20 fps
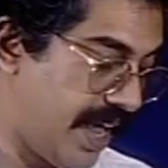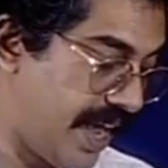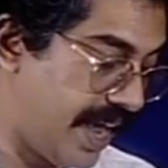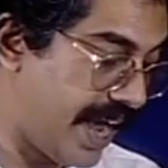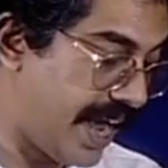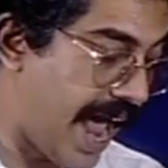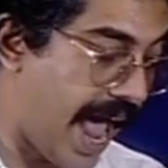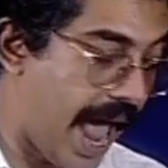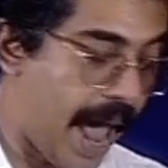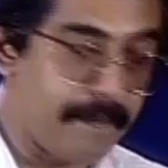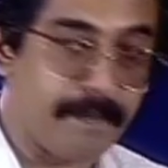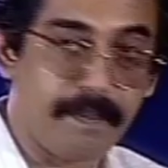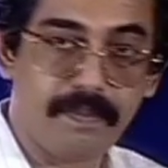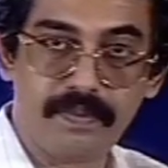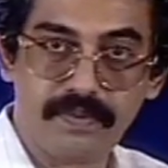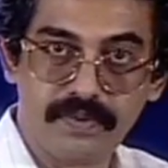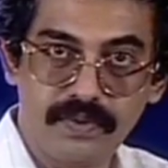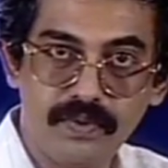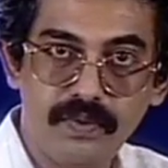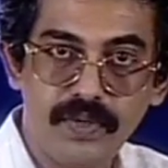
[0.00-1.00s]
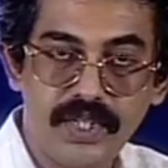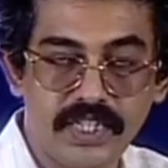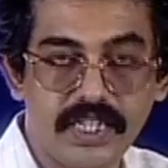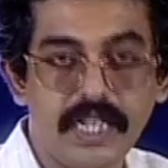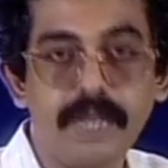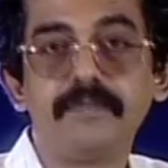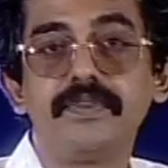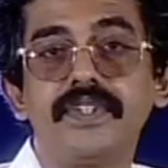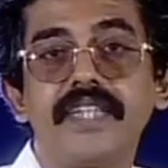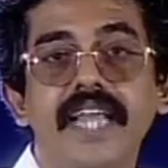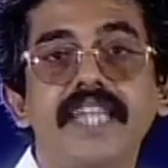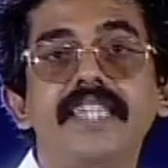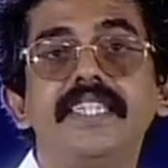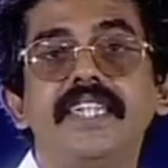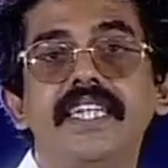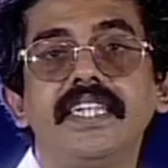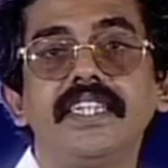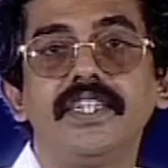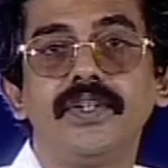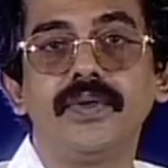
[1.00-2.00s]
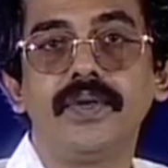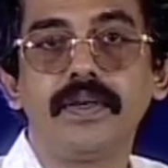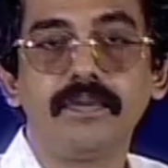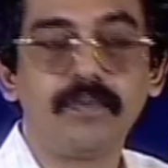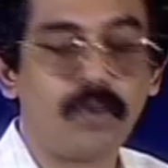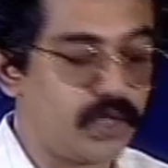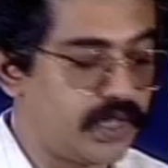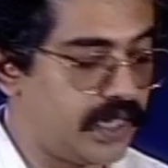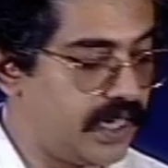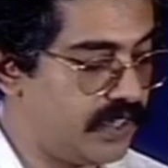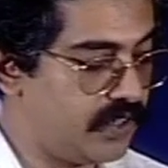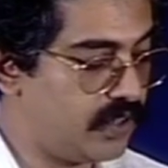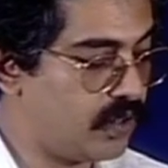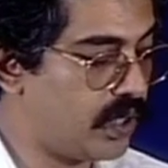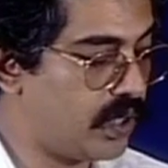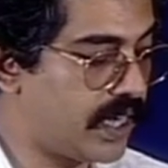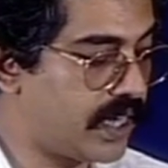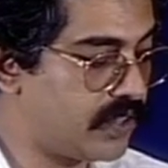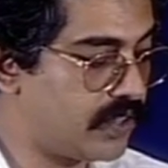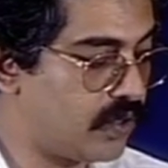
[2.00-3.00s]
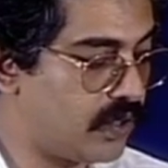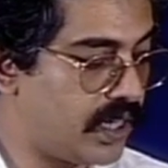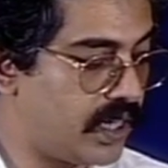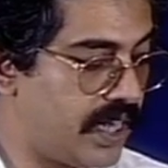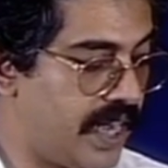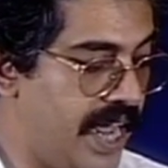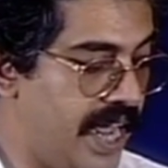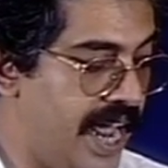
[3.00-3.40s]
gap, which keeps changing during motion. So, the